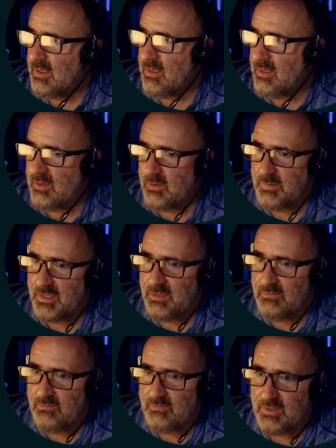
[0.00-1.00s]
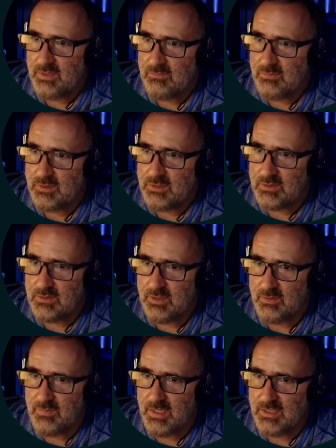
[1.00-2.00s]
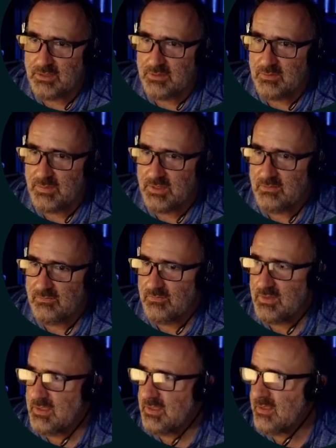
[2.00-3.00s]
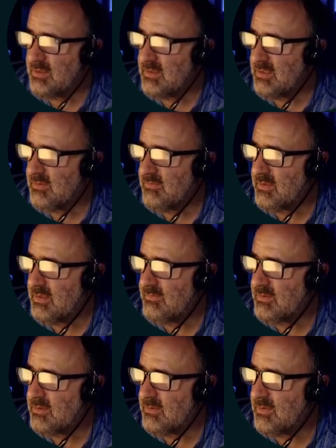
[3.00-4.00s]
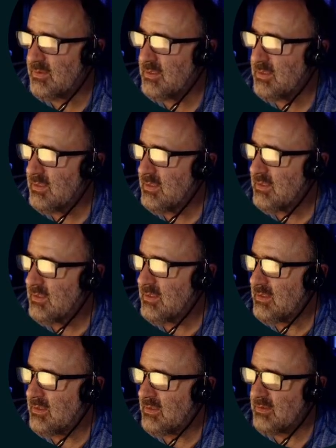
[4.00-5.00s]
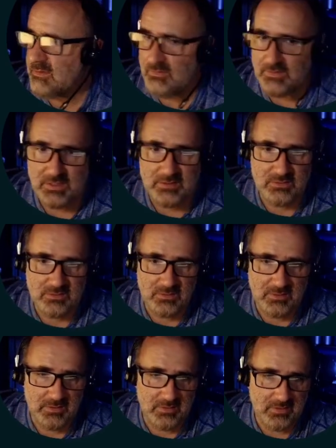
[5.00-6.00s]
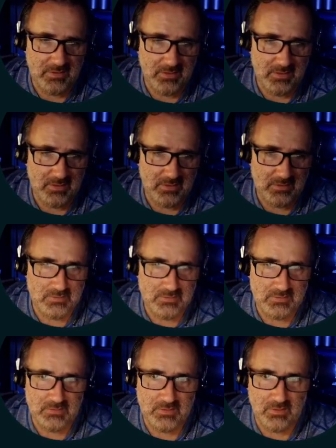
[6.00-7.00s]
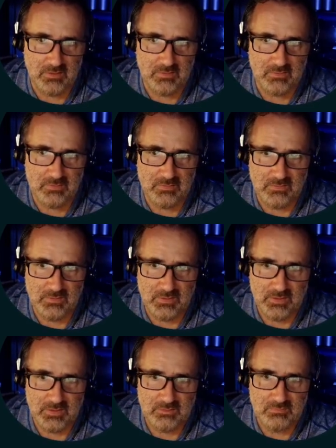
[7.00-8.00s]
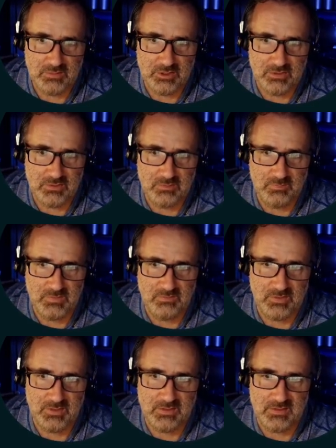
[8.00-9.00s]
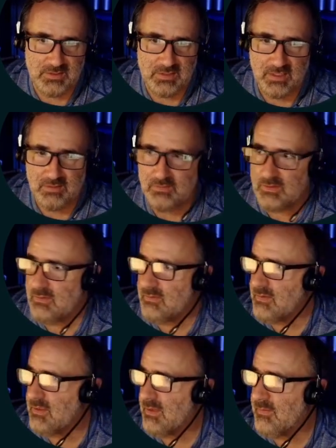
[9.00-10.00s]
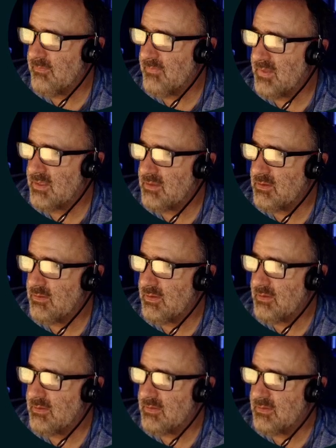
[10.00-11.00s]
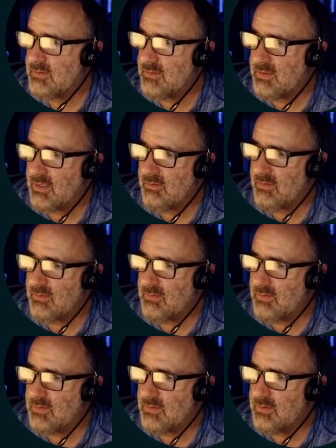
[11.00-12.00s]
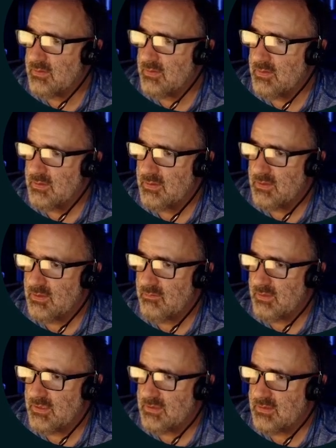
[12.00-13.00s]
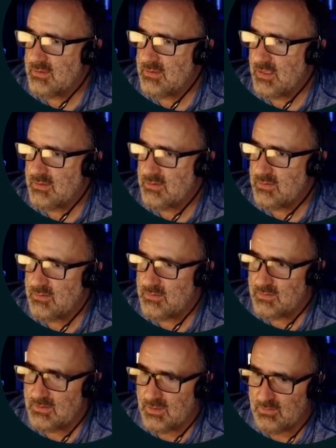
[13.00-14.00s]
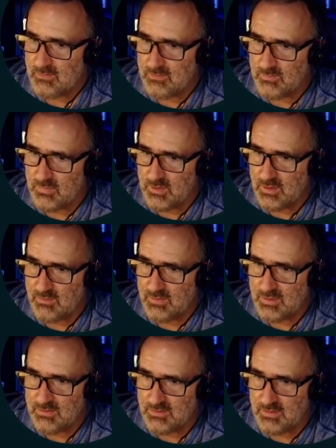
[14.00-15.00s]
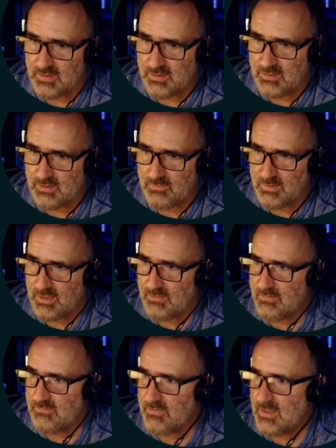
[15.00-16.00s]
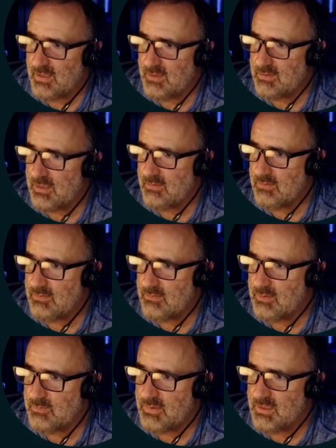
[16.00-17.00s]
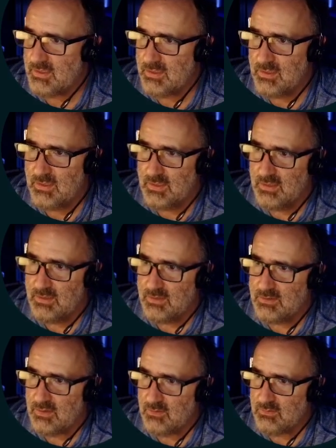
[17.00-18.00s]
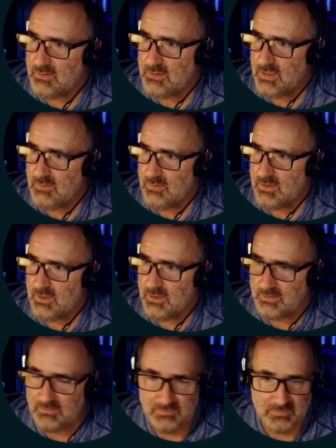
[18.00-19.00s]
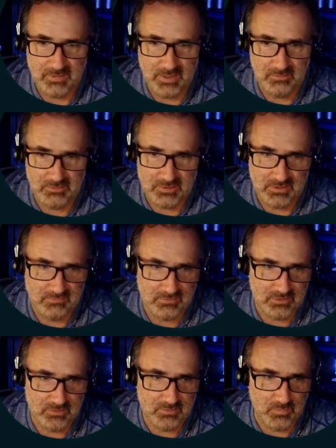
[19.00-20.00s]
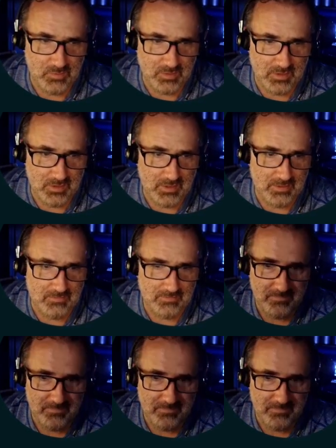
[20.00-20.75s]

and our PID and VID, which is going to match the PID and VID here, DF11 and so on. So that's good. And so we should be ready to download. Yeah, let's do it. Download. Erasing sectors, download in progress, and then we have a file download complete. So it looks like we're good. Now we should have our tool board online.